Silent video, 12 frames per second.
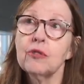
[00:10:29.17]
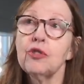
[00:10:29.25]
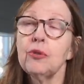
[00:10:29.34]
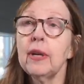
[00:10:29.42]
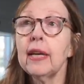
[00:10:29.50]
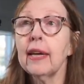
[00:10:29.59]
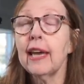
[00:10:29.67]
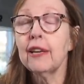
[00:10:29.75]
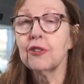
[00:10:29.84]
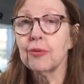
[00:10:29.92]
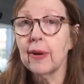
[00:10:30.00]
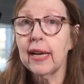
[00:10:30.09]
doing a
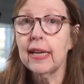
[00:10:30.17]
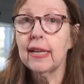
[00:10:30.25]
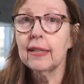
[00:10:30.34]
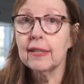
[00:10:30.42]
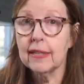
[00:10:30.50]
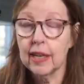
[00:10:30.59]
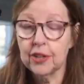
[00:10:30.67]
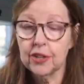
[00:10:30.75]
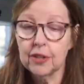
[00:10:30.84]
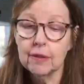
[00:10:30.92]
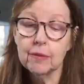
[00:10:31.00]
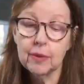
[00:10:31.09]
training
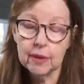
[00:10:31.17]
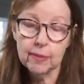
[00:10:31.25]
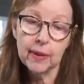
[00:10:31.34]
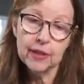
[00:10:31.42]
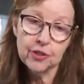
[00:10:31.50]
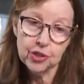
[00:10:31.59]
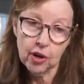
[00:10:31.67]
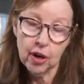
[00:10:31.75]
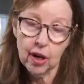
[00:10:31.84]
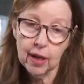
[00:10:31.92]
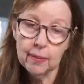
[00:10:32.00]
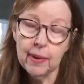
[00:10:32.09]
session with my
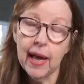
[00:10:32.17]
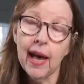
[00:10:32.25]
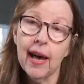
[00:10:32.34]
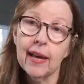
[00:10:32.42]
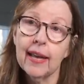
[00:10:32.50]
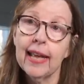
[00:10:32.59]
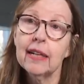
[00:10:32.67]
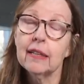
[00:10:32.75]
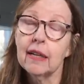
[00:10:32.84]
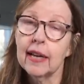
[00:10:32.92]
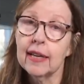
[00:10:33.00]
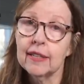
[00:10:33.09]
job at a
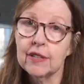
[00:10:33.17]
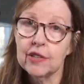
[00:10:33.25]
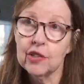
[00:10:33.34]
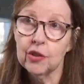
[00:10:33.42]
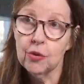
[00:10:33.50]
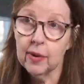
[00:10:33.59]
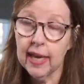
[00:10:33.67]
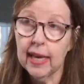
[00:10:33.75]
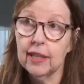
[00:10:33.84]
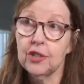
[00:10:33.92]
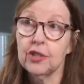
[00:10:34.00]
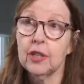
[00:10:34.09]
client's
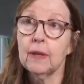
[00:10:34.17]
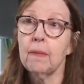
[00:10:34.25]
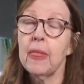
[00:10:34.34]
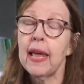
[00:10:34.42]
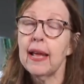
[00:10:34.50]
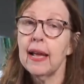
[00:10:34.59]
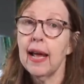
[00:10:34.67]
location,